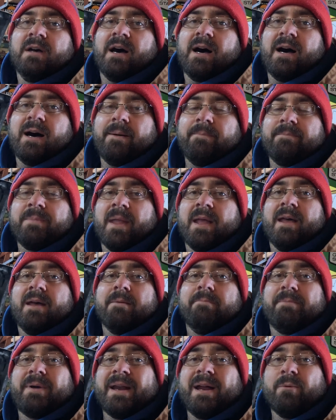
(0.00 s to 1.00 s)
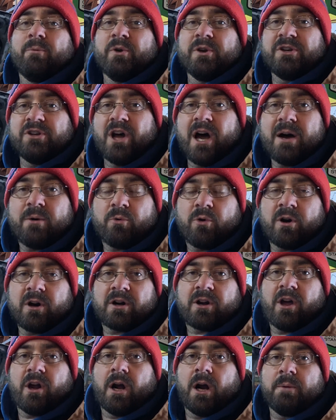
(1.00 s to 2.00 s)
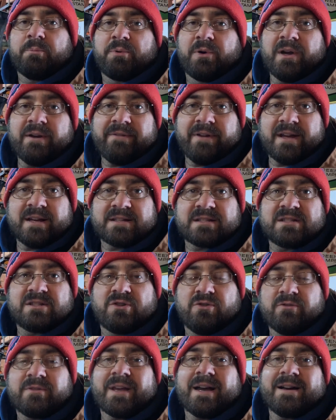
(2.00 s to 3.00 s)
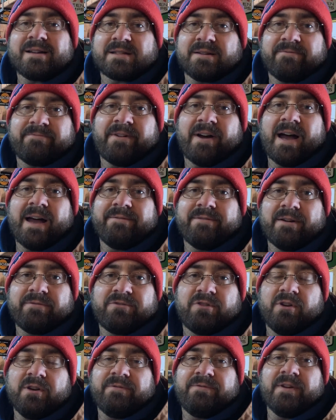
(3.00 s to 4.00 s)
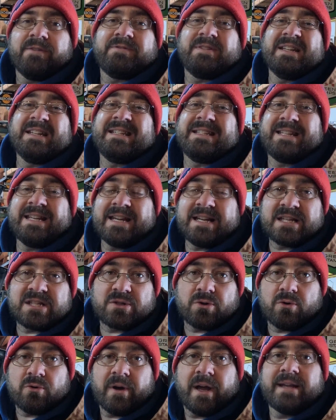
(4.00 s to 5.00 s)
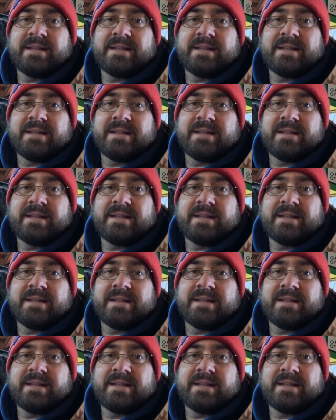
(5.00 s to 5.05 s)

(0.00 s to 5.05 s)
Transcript: um, but it would not work on our previous 2005 F350 diesel.